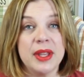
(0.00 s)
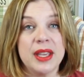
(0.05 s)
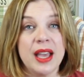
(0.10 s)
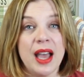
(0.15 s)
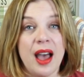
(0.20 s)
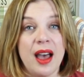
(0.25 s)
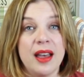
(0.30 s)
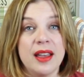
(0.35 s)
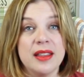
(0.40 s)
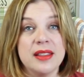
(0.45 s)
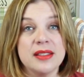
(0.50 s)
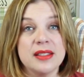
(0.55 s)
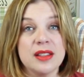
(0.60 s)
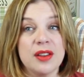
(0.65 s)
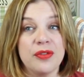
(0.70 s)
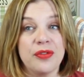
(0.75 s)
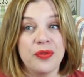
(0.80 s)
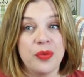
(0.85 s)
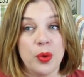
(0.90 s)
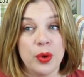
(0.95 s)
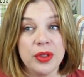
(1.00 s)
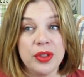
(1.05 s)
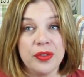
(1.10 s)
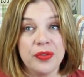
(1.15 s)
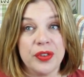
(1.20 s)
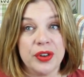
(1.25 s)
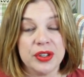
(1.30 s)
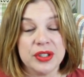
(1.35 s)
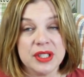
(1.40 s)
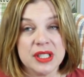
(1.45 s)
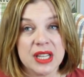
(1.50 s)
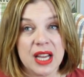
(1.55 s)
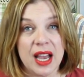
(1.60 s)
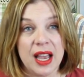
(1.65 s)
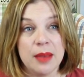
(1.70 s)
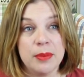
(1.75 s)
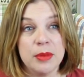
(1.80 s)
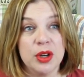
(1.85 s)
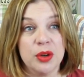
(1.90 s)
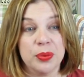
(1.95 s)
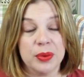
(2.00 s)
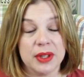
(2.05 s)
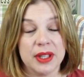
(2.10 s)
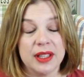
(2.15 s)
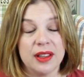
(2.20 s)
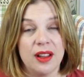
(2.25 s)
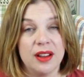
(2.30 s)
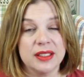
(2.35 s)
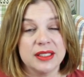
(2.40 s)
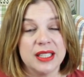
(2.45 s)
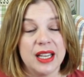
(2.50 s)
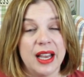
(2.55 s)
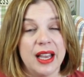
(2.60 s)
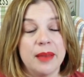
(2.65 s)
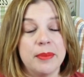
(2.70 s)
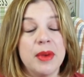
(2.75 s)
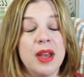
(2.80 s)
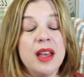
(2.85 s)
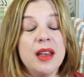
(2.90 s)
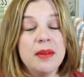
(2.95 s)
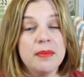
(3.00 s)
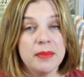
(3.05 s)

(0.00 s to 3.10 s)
because for the first time in a really long time,